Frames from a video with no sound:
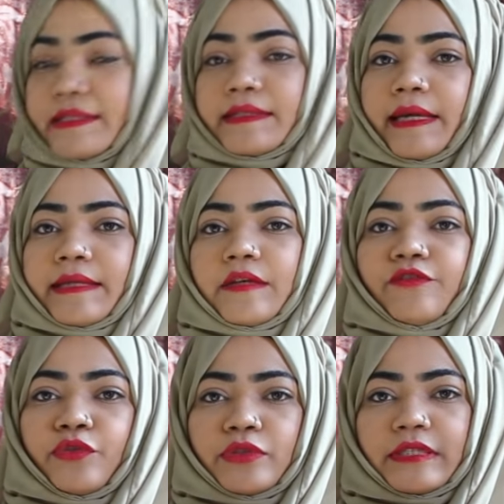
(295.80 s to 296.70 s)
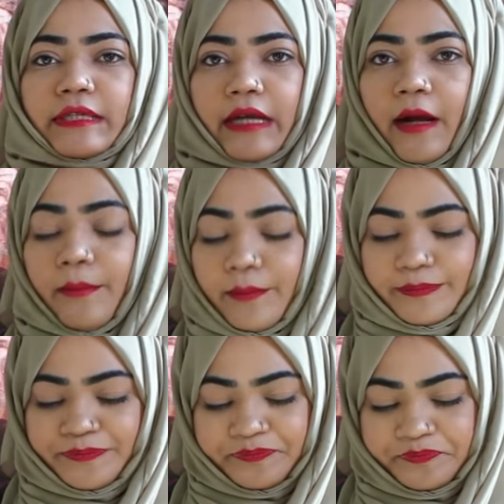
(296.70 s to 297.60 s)
they say is a foot scrub
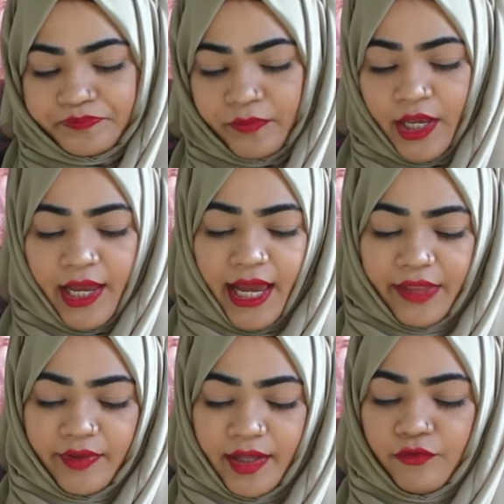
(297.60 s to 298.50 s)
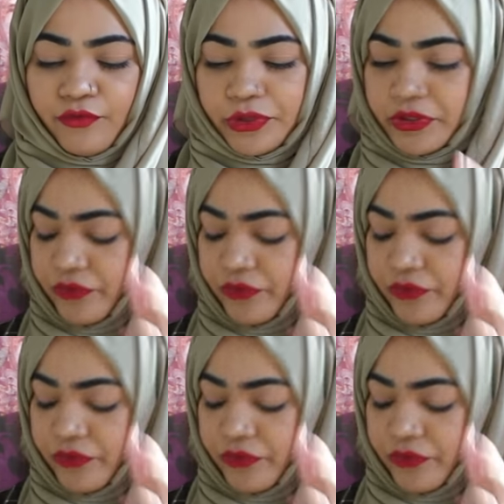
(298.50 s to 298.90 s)
and then a foot